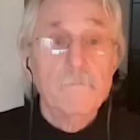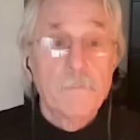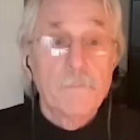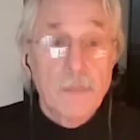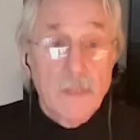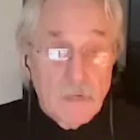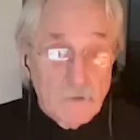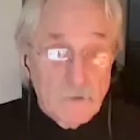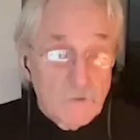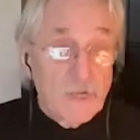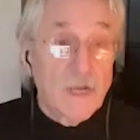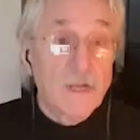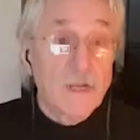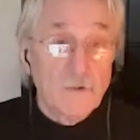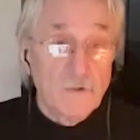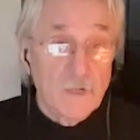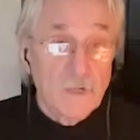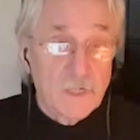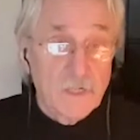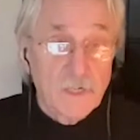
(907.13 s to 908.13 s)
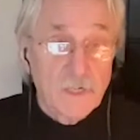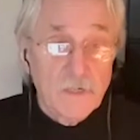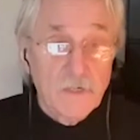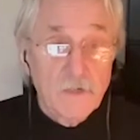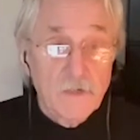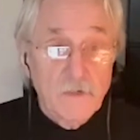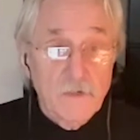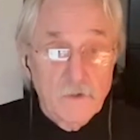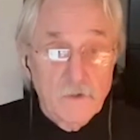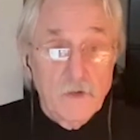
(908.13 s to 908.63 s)
that'll not only
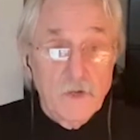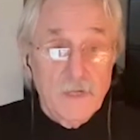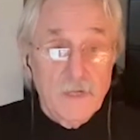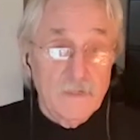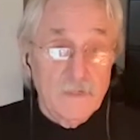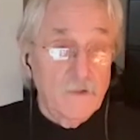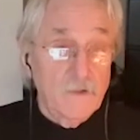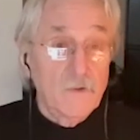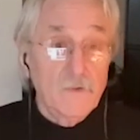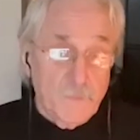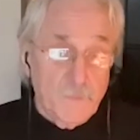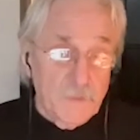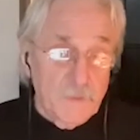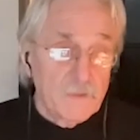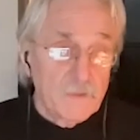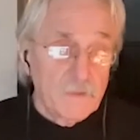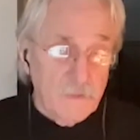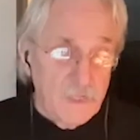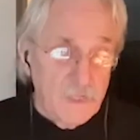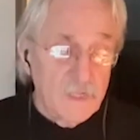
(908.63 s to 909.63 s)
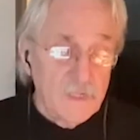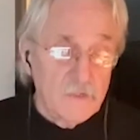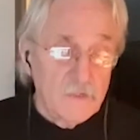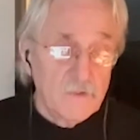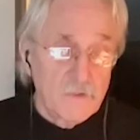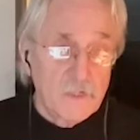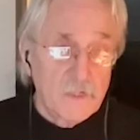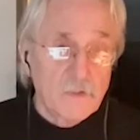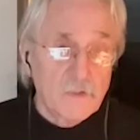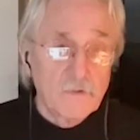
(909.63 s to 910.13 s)
change your attitudes, but it'll change
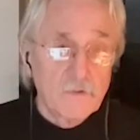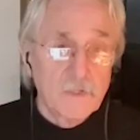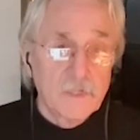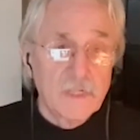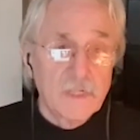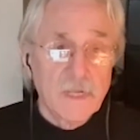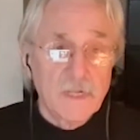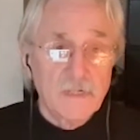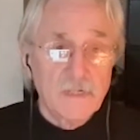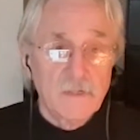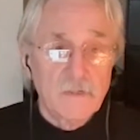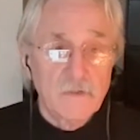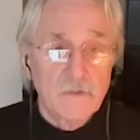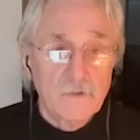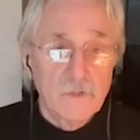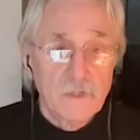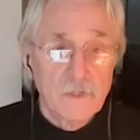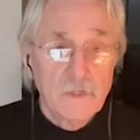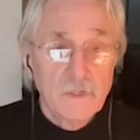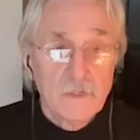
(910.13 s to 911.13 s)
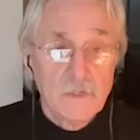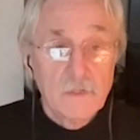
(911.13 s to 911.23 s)
your children's attitudes.